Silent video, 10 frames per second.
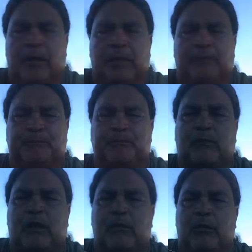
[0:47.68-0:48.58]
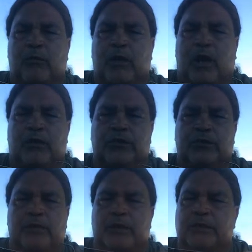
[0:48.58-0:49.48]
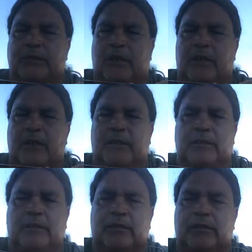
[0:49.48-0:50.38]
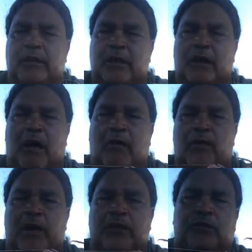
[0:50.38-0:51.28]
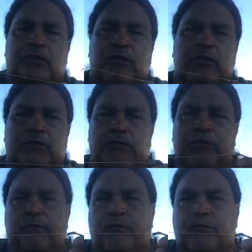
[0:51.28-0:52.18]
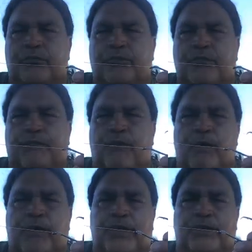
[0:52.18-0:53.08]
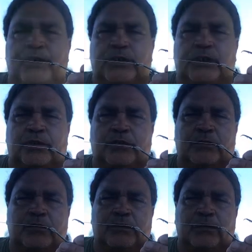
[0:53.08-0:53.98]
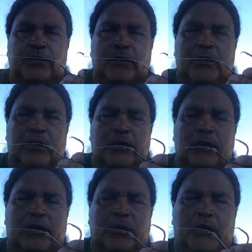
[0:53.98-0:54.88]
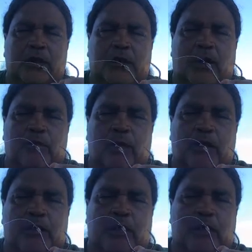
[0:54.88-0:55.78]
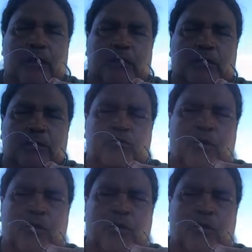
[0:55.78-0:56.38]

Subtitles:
But what I'll do is I'll run it 2 to 4 inches. The hook I'm running a 12-aught